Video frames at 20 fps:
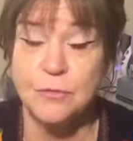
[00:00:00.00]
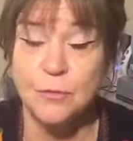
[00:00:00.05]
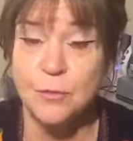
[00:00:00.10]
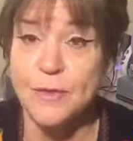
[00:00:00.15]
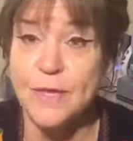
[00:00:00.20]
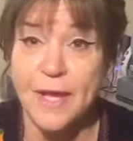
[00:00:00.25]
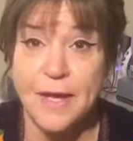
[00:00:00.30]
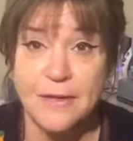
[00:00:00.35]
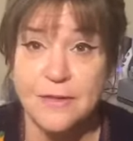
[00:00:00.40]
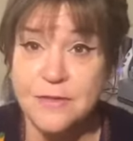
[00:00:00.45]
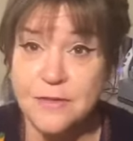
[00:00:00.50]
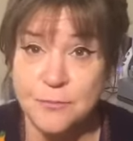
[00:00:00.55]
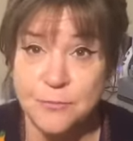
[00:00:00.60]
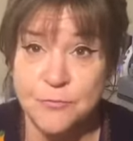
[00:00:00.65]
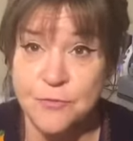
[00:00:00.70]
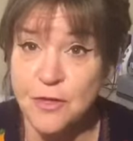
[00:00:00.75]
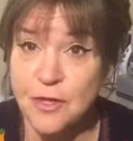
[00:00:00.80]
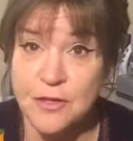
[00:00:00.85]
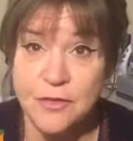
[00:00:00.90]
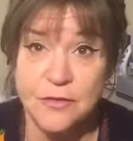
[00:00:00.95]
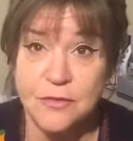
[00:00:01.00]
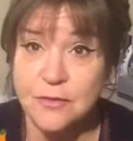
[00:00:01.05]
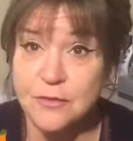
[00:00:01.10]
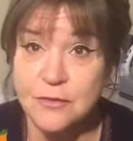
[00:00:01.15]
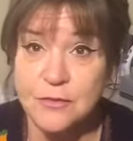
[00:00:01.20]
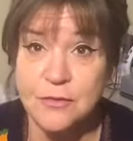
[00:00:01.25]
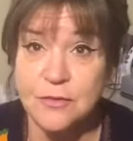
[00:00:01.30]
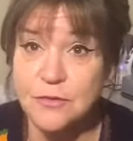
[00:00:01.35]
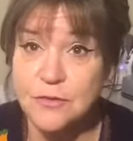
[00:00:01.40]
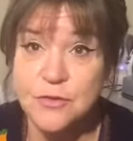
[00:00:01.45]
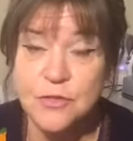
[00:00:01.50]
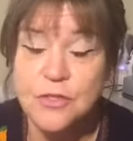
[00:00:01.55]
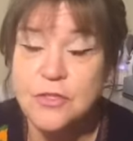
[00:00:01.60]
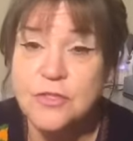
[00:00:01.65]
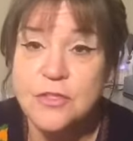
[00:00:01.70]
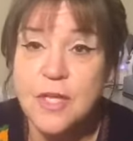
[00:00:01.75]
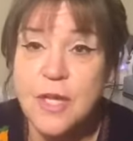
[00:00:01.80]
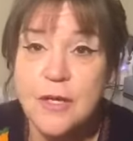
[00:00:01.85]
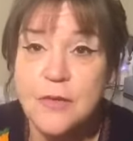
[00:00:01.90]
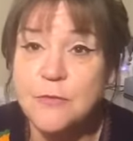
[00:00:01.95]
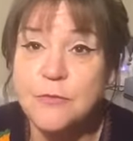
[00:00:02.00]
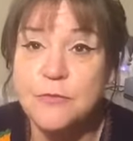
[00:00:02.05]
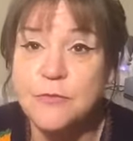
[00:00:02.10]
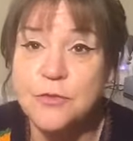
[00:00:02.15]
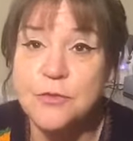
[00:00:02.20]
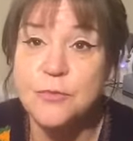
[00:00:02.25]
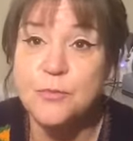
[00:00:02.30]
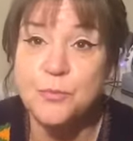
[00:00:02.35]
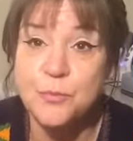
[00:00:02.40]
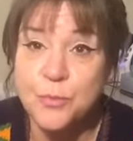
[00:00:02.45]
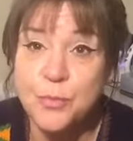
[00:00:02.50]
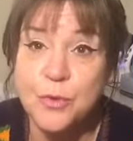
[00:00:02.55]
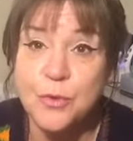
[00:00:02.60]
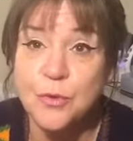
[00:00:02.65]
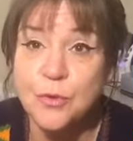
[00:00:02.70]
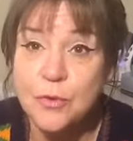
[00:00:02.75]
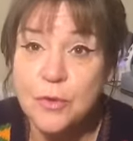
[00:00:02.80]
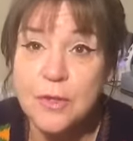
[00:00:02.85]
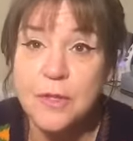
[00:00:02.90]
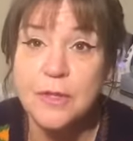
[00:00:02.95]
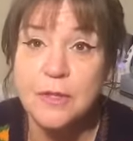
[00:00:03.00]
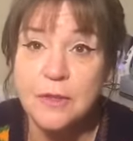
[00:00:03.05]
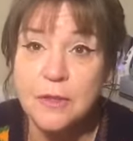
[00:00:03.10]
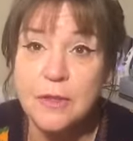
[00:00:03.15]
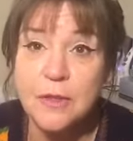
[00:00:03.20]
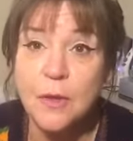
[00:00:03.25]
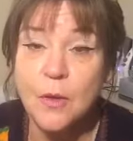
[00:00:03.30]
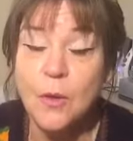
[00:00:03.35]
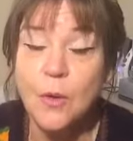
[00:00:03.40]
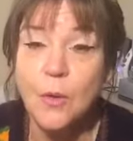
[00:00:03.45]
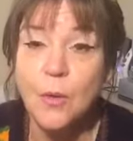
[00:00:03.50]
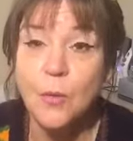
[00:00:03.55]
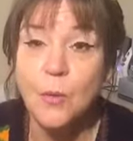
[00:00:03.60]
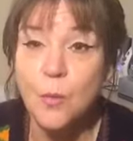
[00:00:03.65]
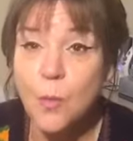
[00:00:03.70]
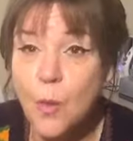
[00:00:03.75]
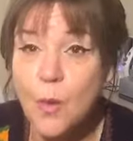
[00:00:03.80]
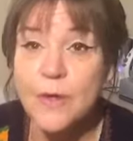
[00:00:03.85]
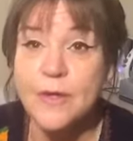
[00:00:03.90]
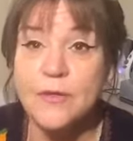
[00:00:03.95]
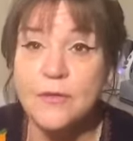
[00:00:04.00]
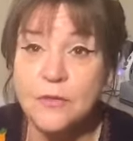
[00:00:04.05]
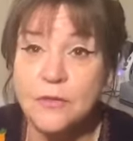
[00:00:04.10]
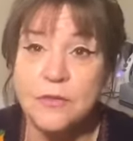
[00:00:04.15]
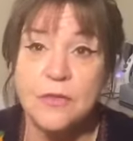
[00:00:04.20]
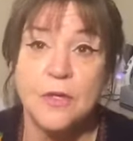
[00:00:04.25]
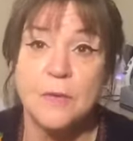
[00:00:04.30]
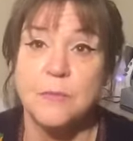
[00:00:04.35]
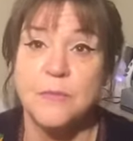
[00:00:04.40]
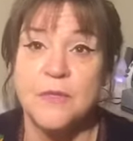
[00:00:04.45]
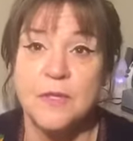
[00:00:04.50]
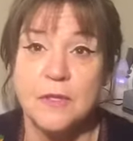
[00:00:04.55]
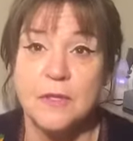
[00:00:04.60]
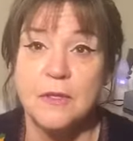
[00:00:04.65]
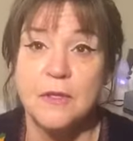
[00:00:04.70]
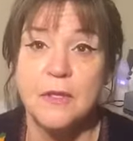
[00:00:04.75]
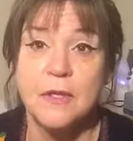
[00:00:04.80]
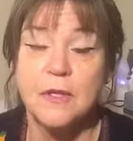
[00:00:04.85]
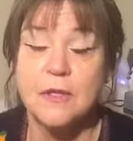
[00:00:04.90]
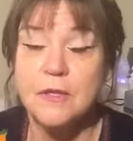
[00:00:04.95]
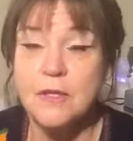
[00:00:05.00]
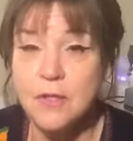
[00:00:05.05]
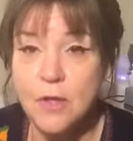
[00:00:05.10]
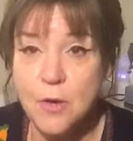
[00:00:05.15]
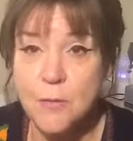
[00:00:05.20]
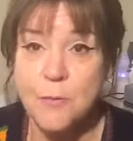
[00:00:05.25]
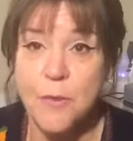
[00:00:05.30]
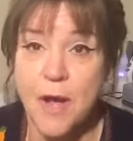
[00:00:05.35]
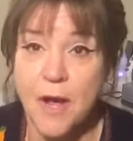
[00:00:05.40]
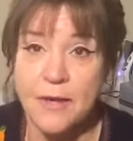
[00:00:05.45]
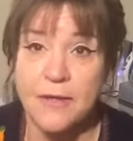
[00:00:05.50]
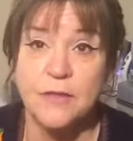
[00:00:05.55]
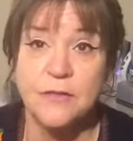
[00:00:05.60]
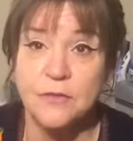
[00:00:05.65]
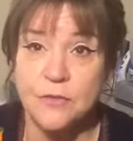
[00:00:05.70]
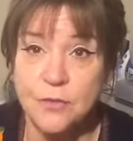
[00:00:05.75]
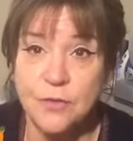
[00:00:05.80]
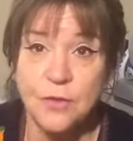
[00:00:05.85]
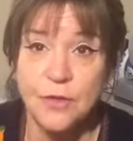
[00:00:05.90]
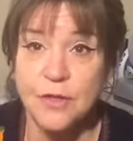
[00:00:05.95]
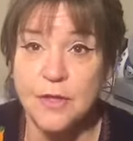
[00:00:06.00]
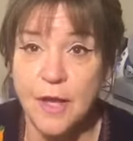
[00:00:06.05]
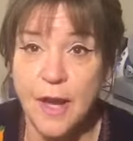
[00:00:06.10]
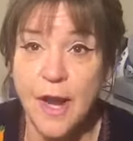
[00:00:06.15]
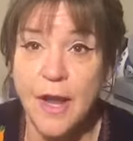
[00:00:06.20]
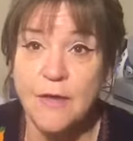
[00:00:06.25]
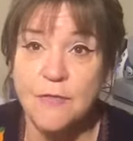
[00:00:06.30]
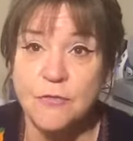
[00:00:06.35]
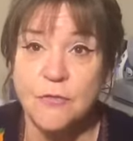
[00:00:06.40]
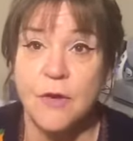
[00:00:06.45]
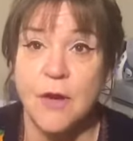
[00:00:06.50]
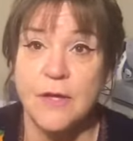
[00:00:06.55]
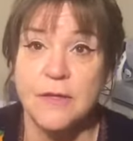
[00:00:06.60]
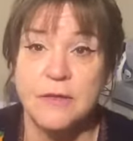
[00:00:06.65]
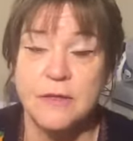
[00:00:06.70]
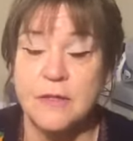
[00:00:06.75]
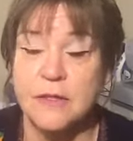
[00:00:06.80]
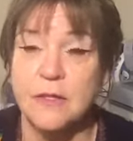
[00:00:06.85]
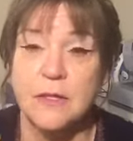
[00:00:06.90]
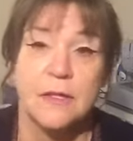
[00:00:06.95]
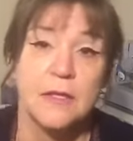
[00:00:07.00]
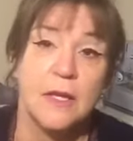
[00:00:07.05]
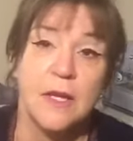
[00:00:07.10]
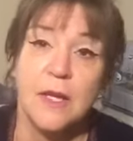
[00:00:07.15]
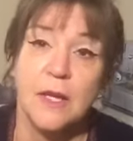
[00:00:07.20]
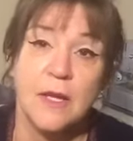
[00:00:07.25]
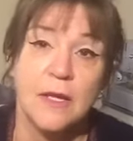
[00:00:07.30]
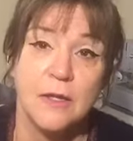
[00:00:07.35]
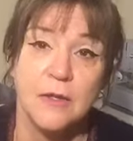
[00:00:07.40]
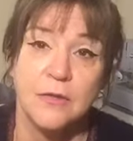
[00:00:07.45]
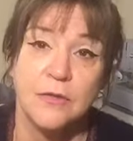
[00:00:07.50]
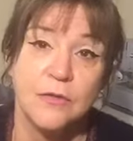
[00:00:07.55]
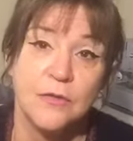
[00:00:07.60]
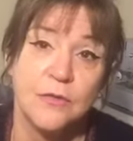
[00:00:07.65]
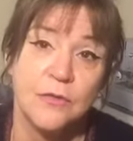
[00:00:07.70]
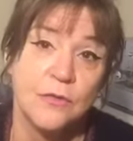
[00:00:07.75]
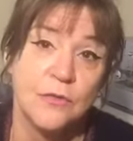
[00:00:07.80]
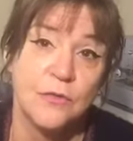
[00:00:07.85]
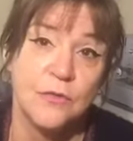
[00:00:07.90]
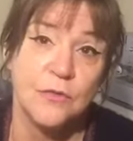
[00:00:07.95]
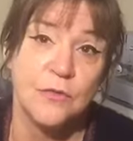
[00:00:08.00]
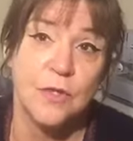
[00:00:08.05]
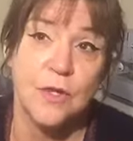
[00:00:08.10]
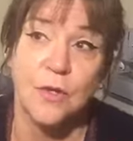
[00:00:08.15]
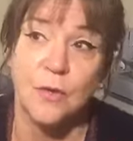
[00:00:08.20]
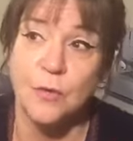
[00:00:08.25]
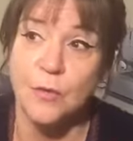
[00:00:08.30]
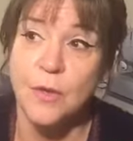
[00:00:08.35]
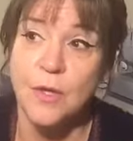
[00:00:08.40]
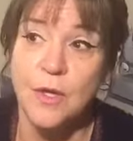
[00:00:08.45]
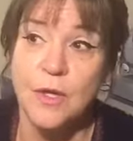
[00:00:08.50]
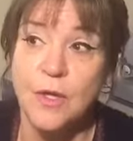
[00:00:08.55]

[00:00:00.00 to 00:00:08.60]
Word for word: we had some fusses just out of just purely wanting something that our bodies couldn't have right then. And so